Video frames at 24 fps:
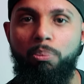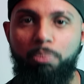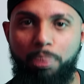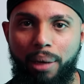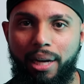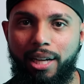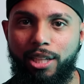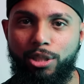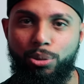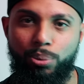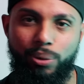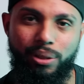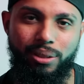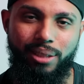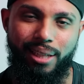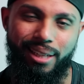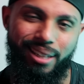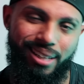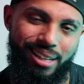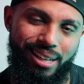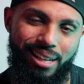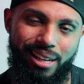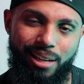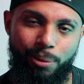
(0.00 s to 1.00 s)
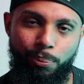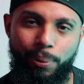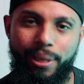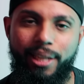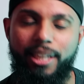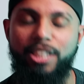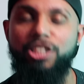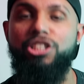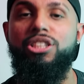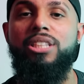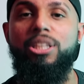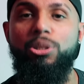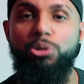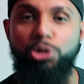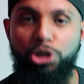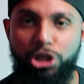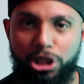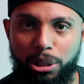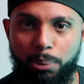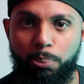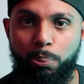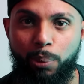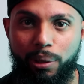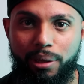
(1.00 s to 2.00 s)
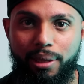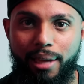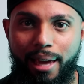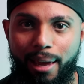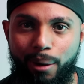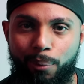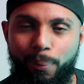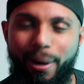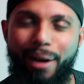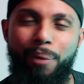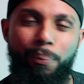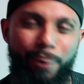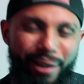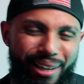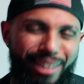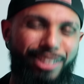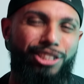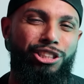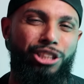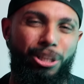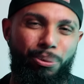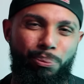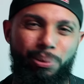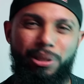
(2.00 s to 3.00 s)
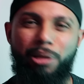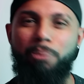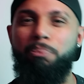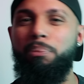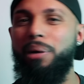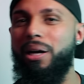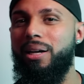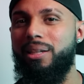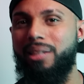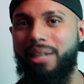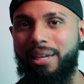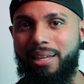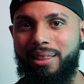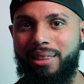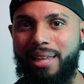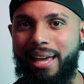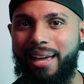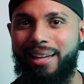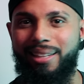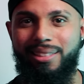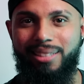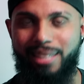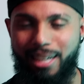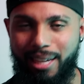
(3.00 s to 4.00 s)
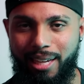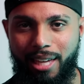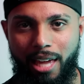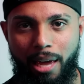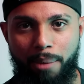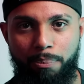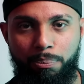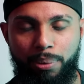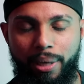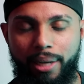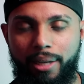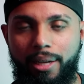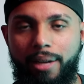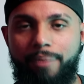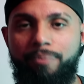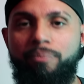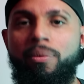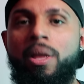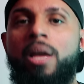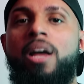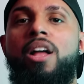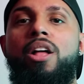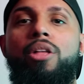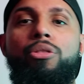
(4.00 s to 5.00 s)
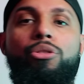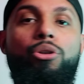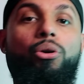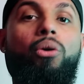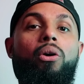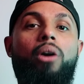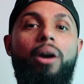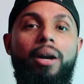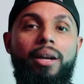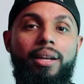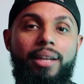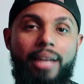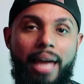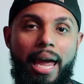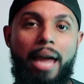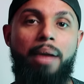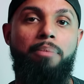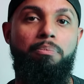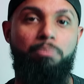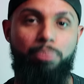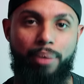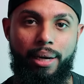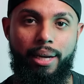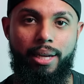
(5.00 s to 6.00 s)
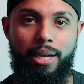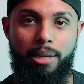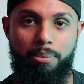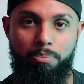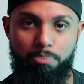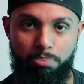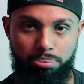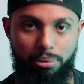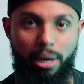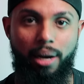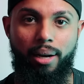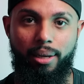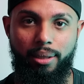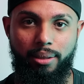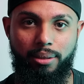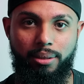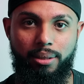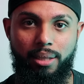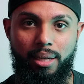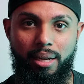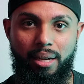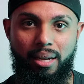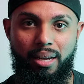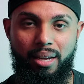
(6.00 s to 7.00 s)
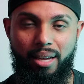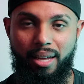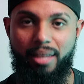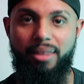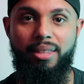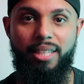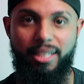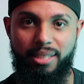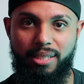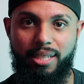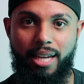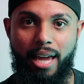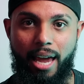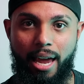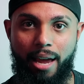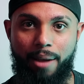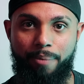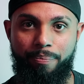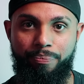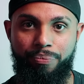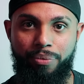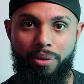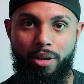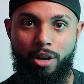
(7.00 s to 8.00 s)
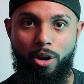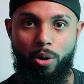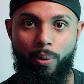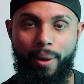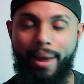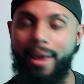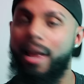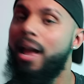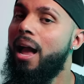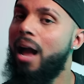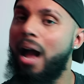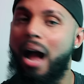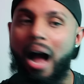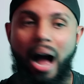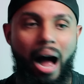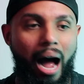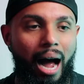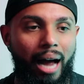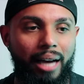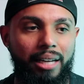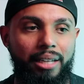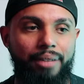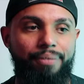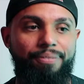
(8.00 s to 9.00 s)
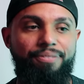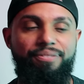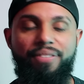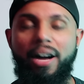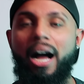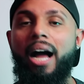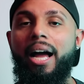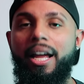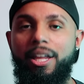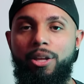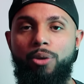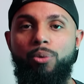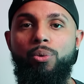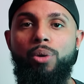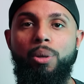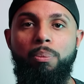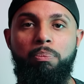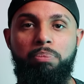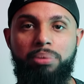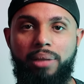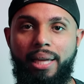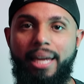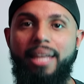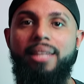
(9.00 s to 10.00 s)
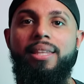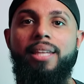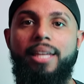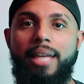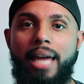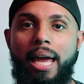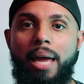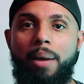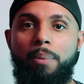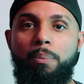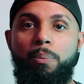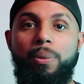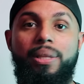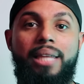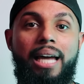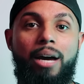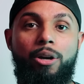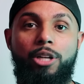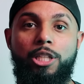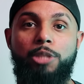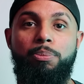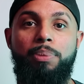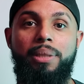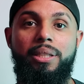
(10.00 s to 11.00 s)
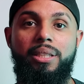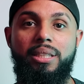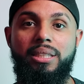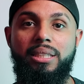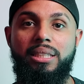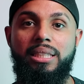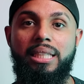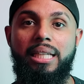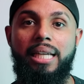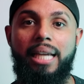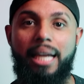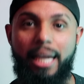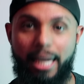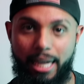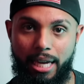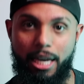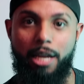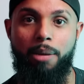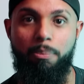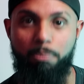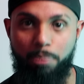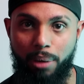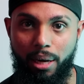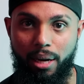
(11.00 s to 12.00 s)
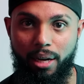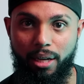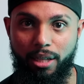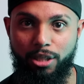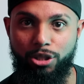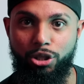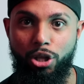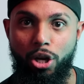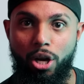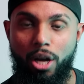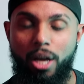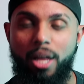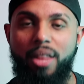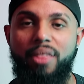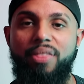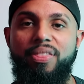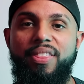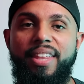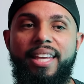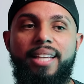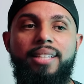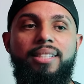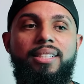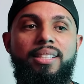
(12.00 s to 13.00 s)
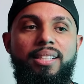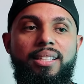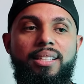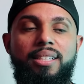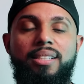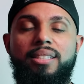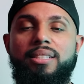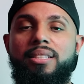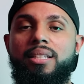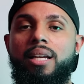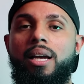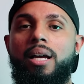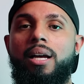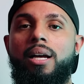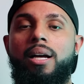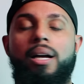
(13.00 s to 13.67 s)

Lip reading: bugs where it's like, we can still ship with that, right? We can ship with a bug like that. It's not game-breaking. There are game-breaking bugs in this game, okay? I defy you to play the game without experiencing any bugs. This is